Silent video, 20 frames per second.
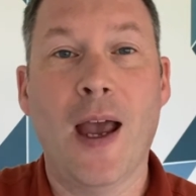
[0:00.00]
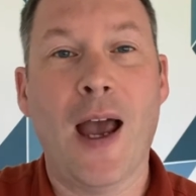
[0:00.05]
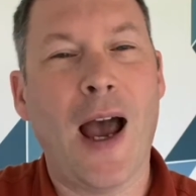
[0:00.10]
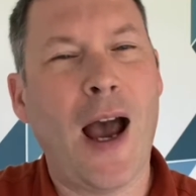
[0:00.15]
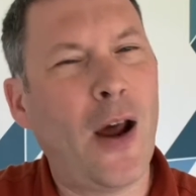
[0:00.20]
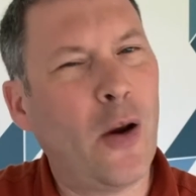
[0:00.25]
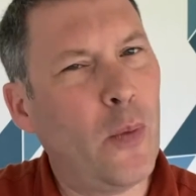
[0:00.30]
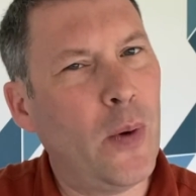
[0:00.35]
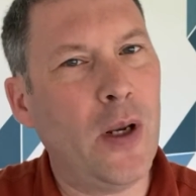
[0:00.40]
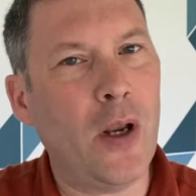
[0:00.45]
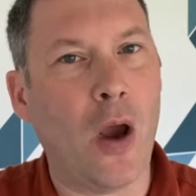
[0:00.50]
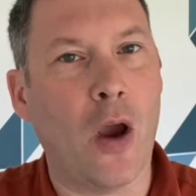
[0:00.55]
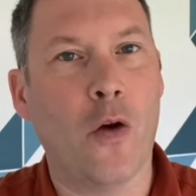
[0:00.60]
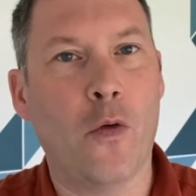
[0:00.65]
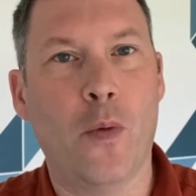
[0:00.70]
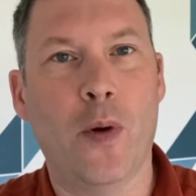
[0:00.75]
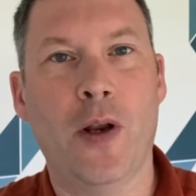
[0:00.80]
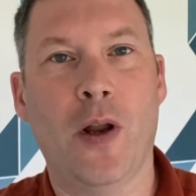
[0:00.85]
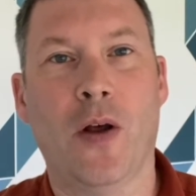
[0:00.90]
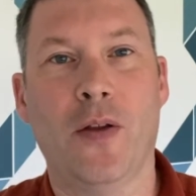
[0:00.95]
How do we know
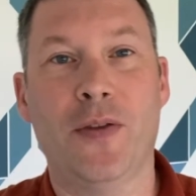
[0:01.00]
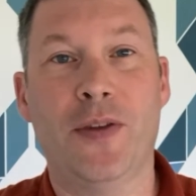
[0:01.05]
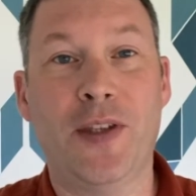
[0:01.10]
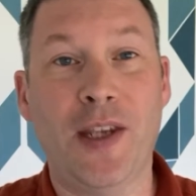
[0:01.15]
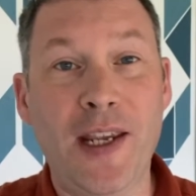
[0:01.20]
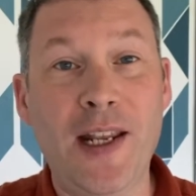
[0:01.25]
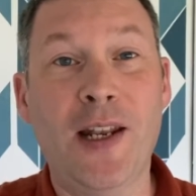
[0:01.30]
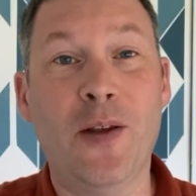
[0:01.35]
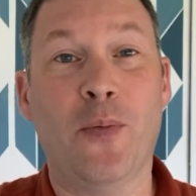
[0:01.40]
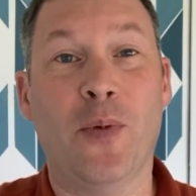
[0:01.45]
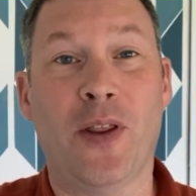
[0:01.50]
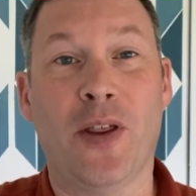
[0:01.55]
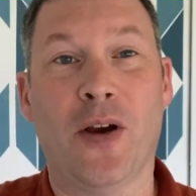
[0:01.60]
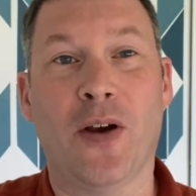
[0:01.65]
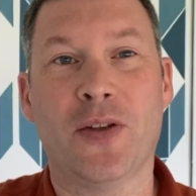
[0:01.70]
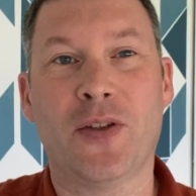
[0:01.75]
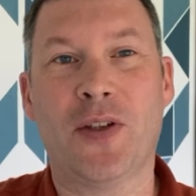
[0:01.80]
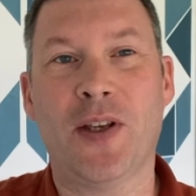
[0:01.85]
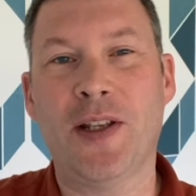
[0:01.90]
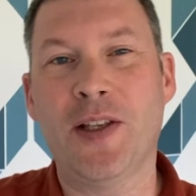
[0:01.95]
if we're not dealing with
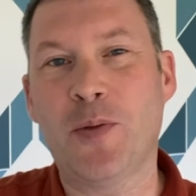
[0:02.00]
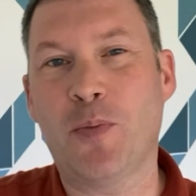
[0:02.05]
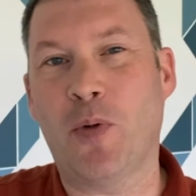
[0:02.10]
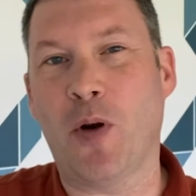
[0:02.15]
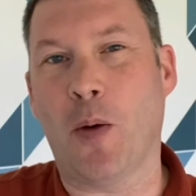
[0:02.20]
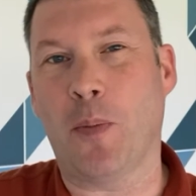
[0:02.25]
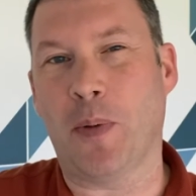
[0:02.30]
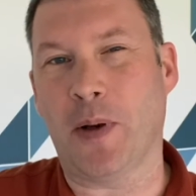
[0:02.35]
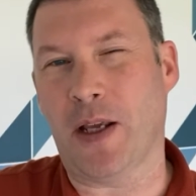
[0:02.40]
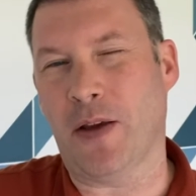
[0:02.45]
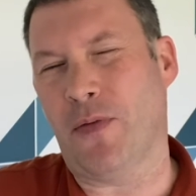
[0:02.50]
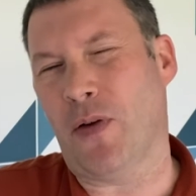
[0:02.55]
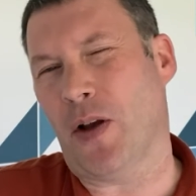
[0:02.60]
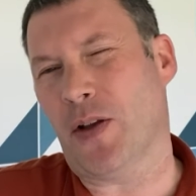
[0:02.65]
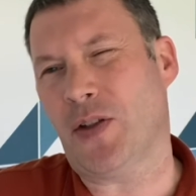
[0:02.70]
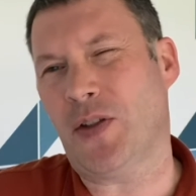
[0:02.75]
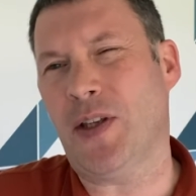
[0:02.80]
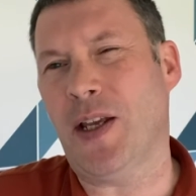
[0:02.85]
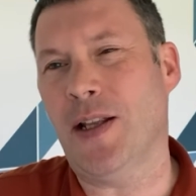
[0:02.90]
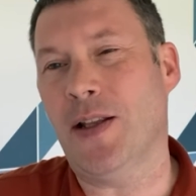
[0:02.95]
our sins properly, if
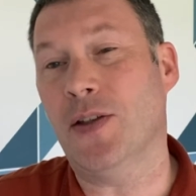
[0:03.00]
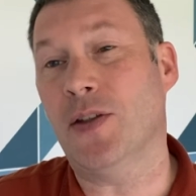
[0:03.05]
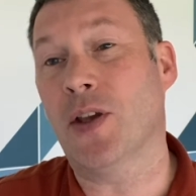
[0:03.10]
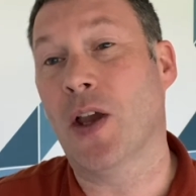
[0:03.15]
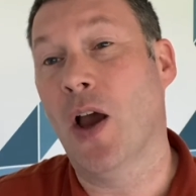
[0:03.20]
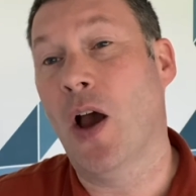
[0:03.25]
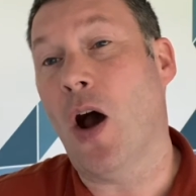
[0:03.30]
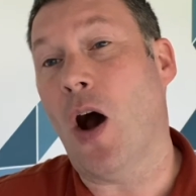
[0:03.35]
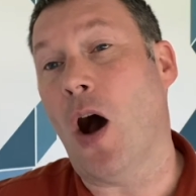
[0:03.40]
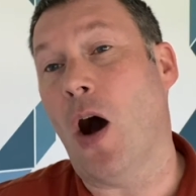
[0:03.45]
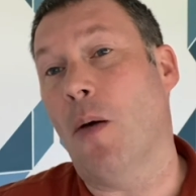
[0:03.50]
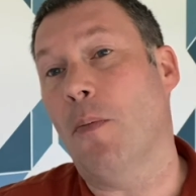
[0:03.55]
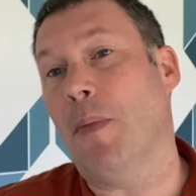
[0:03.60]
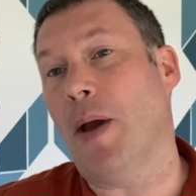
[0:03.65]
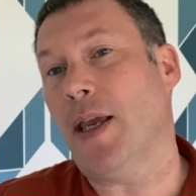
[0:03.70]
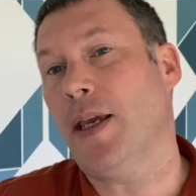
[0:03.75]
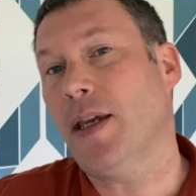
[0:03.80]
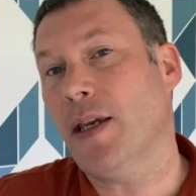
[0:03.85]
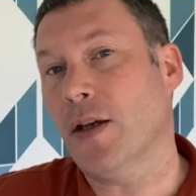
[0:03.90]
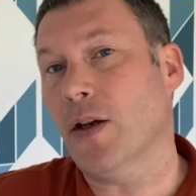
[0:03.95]
our sins aren't
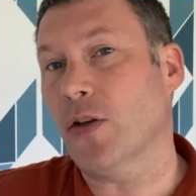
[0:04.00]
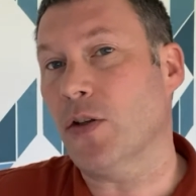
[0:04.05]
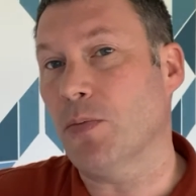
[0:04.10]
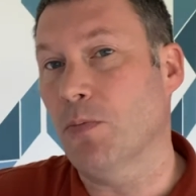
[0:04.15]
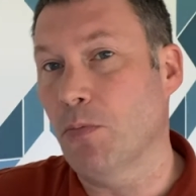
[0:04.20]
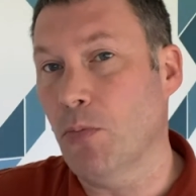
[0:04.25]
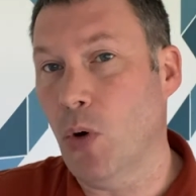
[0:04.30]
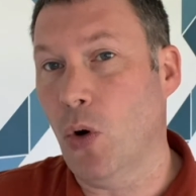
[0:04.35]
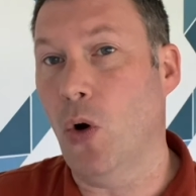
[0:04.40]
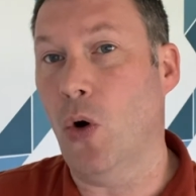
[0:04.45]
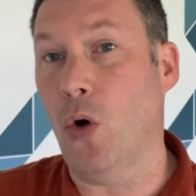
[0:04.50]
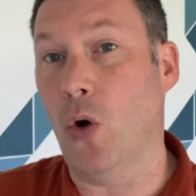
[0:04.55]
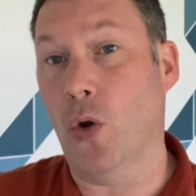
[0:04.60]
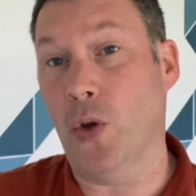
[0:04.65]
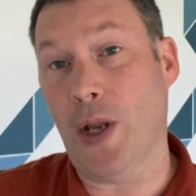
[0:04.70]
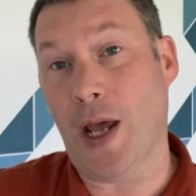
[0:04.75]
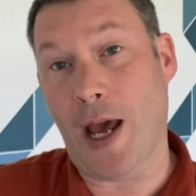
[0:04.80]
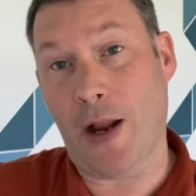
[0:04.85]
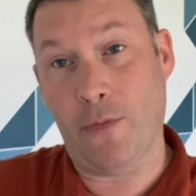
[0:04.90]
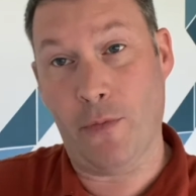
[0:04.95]
making us
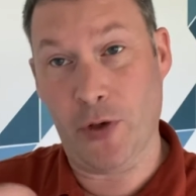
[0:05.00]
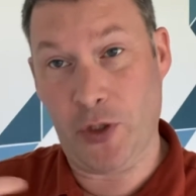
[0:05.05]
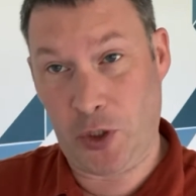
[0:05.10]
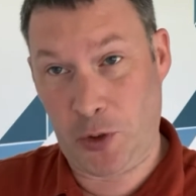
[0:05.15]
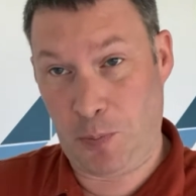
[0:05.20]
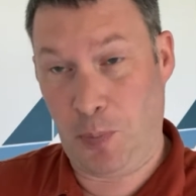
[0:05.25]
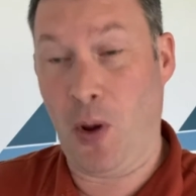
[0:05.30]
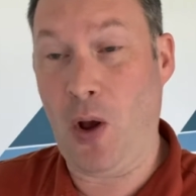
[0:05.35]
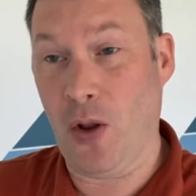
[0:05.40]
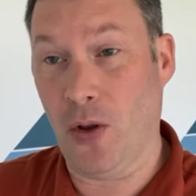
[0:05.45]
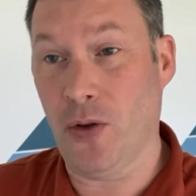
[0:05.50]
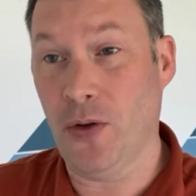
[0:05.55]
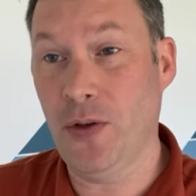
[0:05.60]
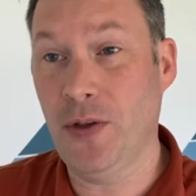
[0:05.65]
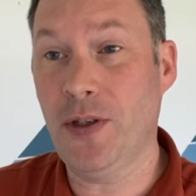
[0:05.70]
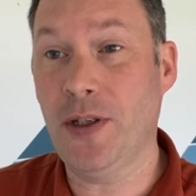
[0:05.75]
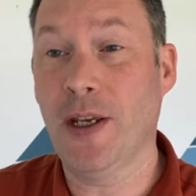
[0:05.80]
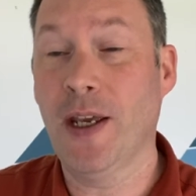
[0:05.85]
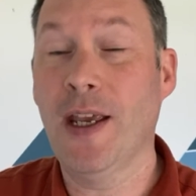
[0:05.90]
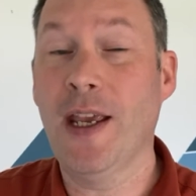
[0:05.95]
mourn and
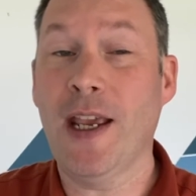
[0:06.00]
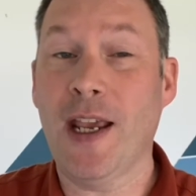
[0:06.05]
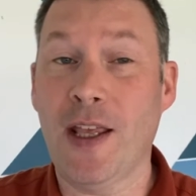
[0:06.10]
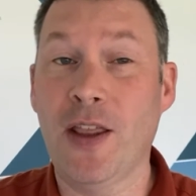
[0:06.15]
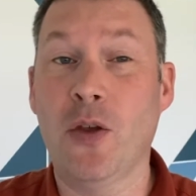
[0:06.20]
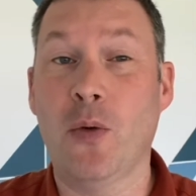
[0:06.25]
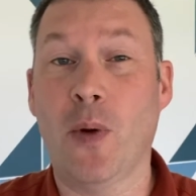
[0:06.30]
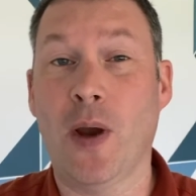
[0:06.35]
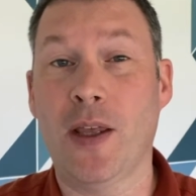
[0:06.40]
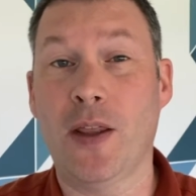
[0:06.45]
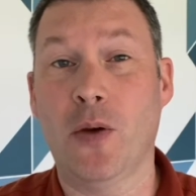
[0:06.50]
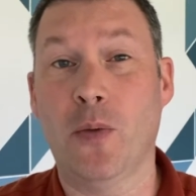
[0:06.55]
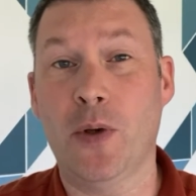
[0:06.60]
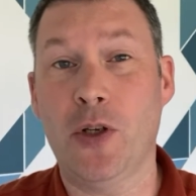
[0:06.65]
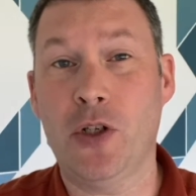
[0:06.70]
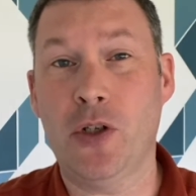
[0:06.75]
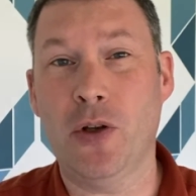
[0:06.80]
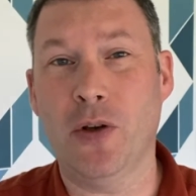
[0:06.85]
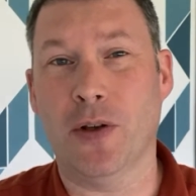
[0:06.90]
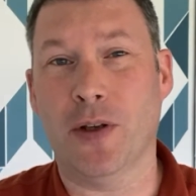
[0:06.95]
respond in the way that we
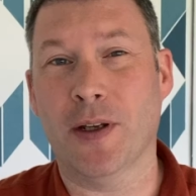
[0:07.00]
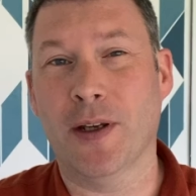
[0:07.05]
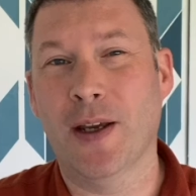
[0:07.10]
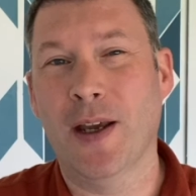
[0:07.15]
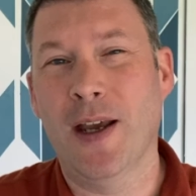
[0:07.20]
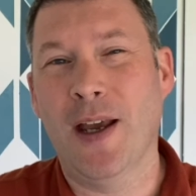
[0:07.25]
should?